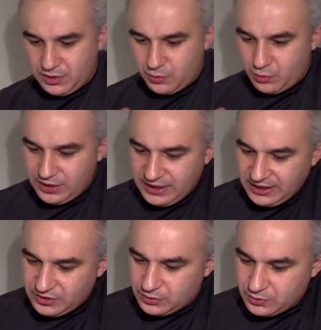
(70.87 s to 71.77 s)
we
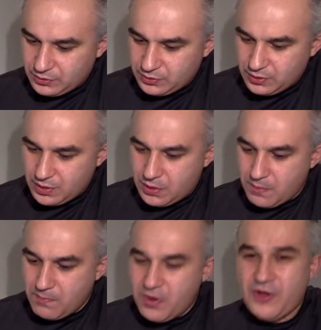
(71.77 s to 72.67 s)
need to
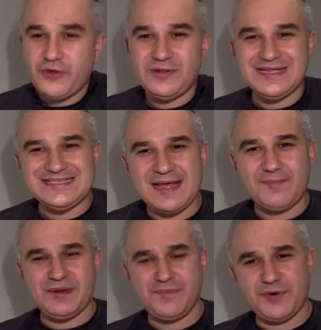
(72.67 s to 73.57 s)
model the
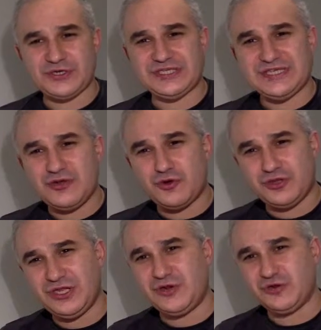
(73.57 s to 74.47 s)
sampling process in
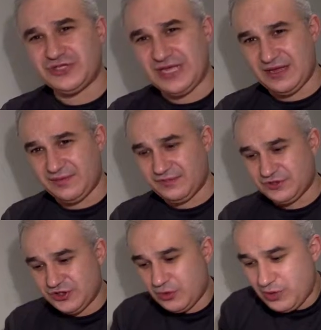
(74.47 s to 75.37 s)
continuous time
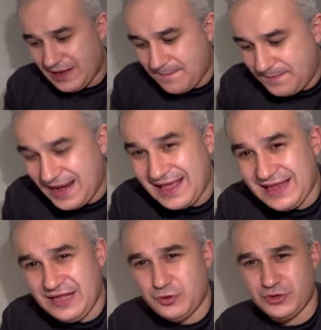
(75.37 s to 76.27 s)
so that we can plug
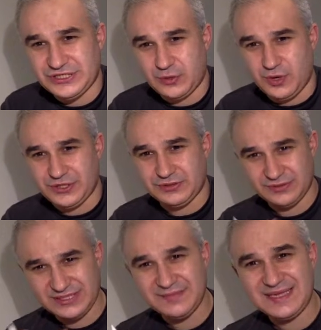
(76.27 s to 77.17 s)
it into this equation.
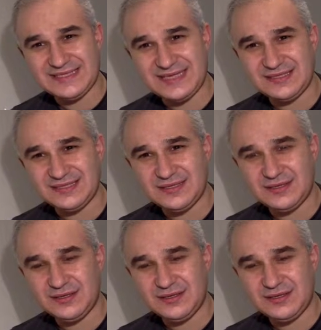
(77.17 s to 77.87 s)
Does it make sense?